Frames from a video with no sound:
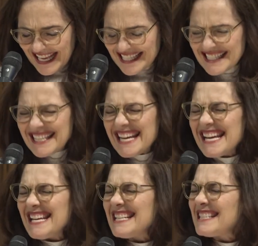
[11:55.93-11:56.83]

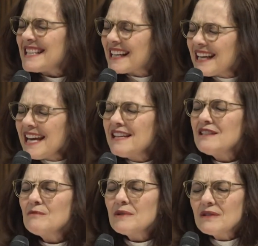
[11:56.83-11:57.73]
sees the
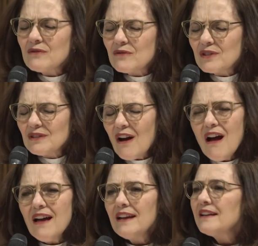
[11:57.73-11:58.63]
kingdom of
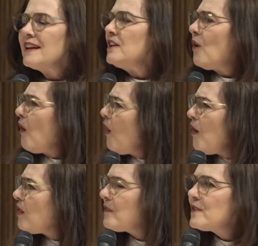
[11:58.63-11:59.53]
God in
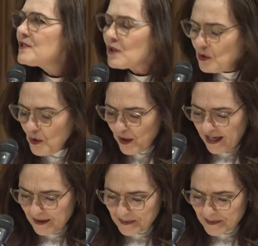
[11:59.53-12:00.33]
all of its glory.